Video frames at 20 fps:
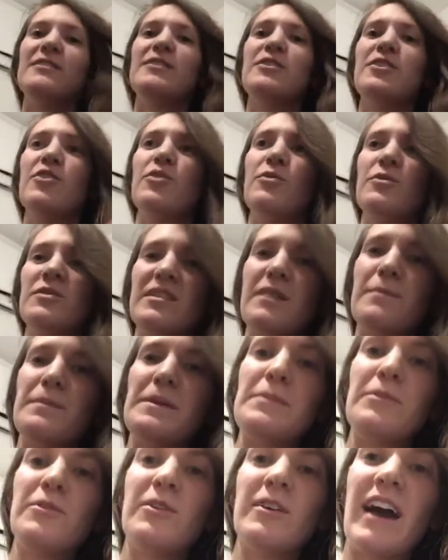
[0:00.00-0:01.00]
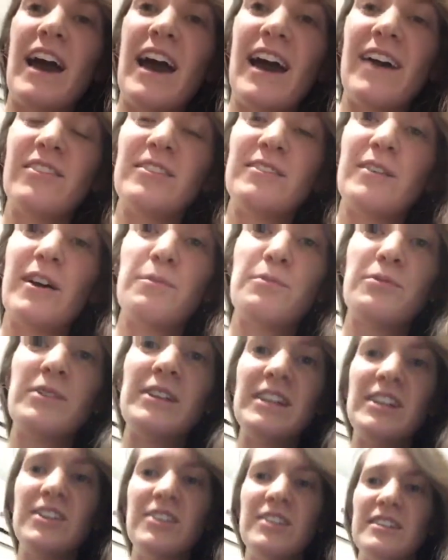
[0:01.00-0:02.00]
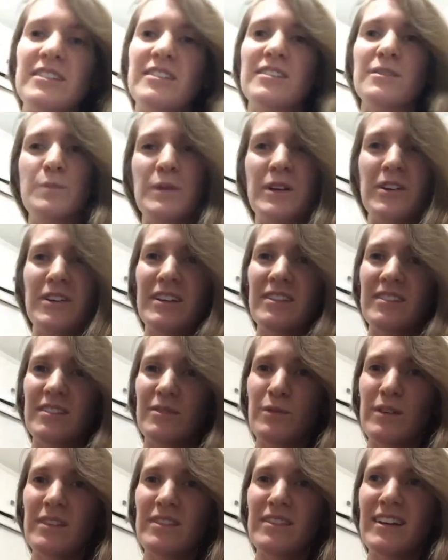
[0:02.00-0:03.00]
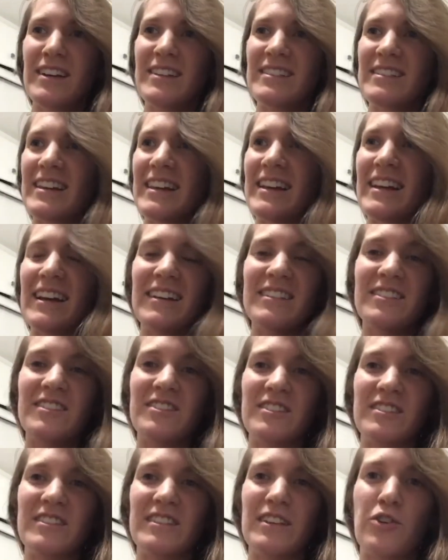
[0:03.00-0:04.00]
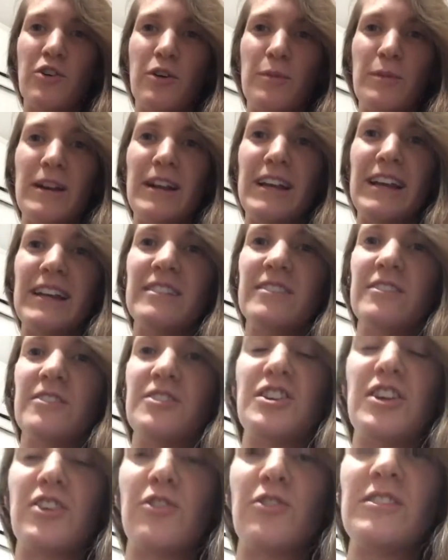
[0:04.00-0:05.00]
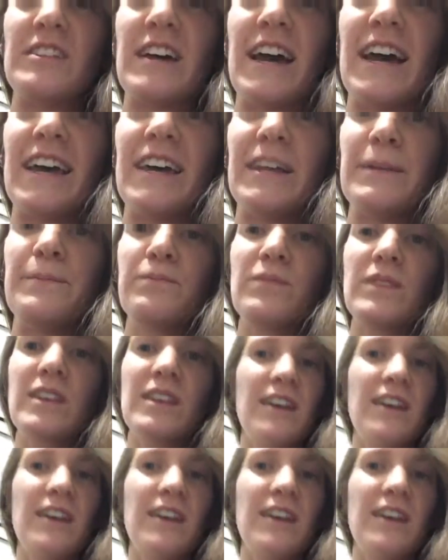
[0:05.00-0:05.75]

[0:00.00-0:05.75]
you know, some people have a, a pretty good experience with nuts, I guess, just incorporating it into the general diet.